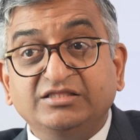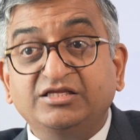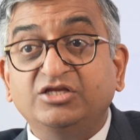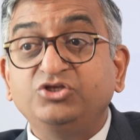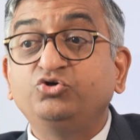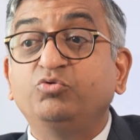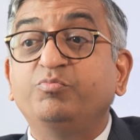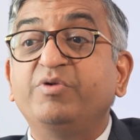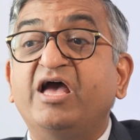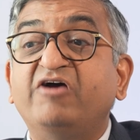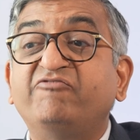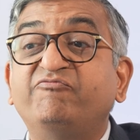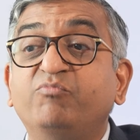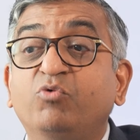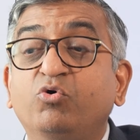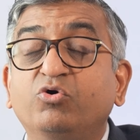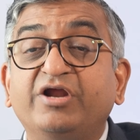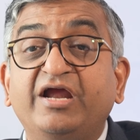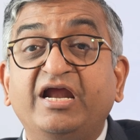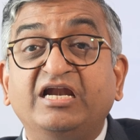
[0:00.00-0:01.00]
then you may have
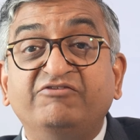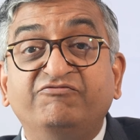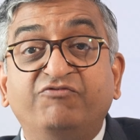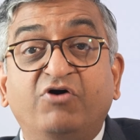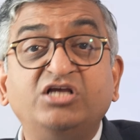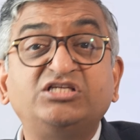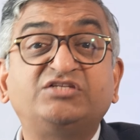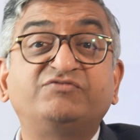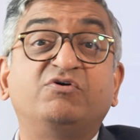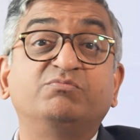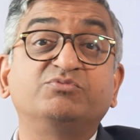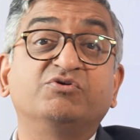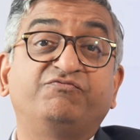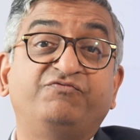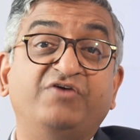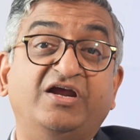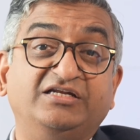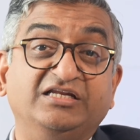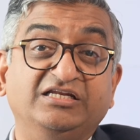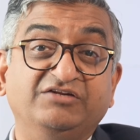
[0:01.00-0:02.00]
more advanced forms
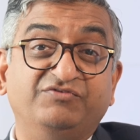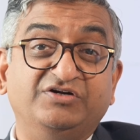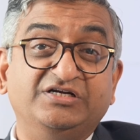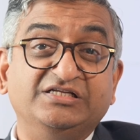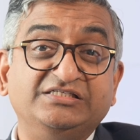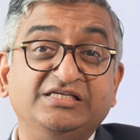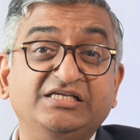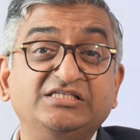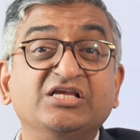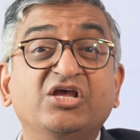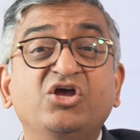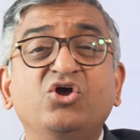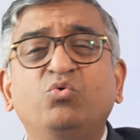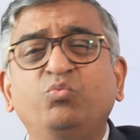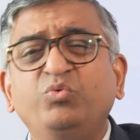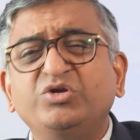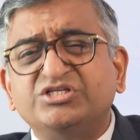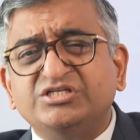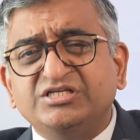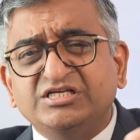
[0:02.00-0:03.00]
of fatty liver disease,
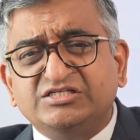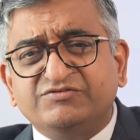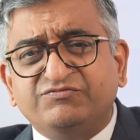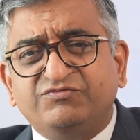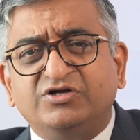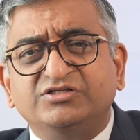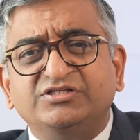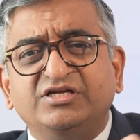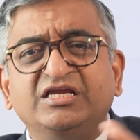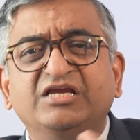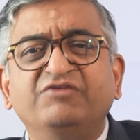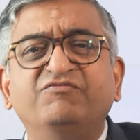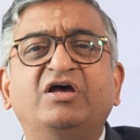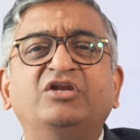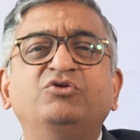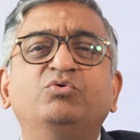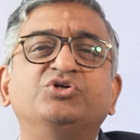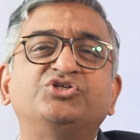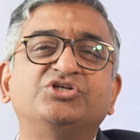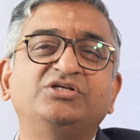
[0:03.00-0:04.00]
which needs further
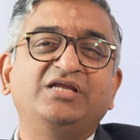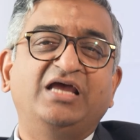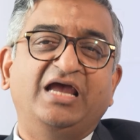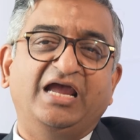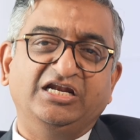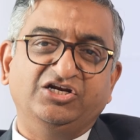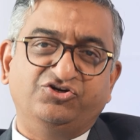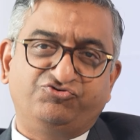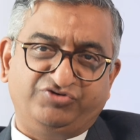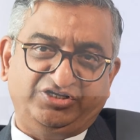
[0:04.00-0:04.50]
evaluation and